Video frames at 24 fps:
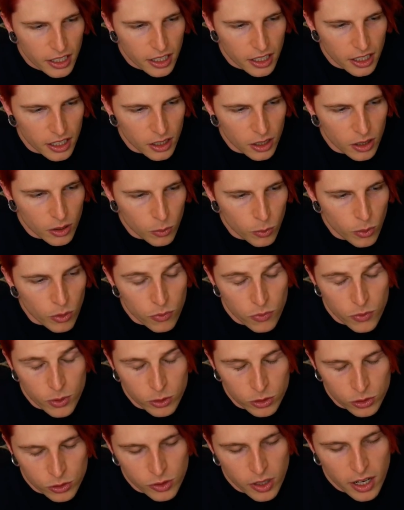what
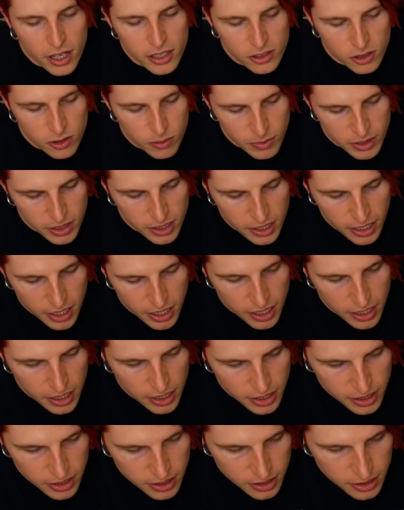feels right to me.
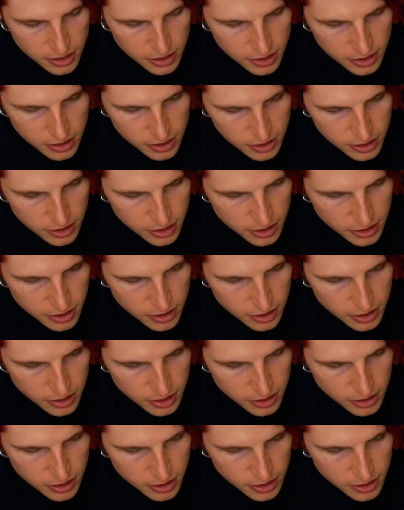And